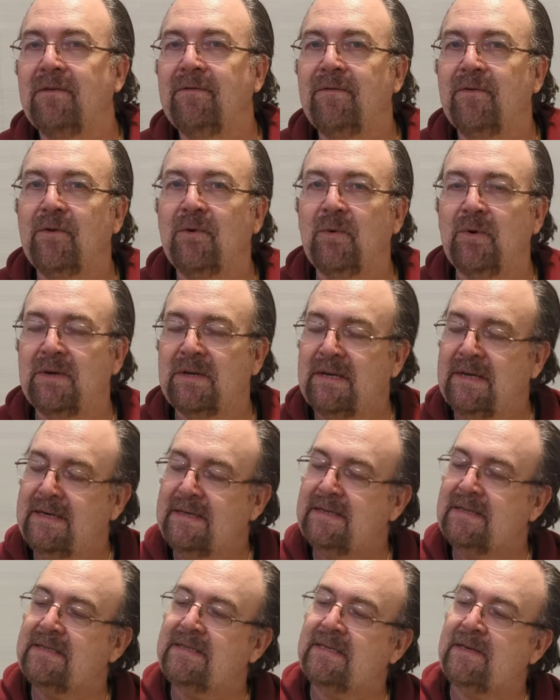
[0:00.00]
forward
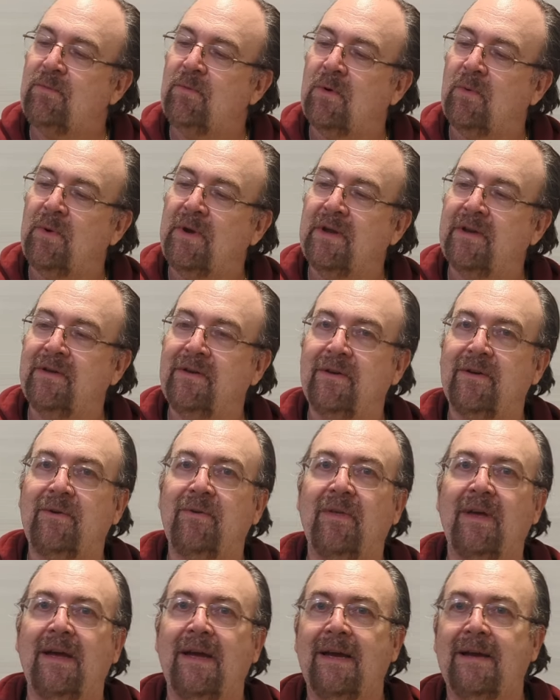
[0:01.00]
to see what we can do
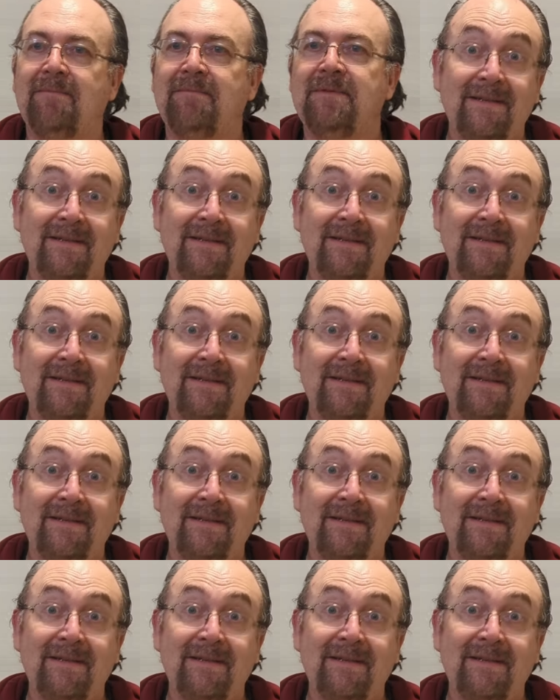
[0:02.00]
there.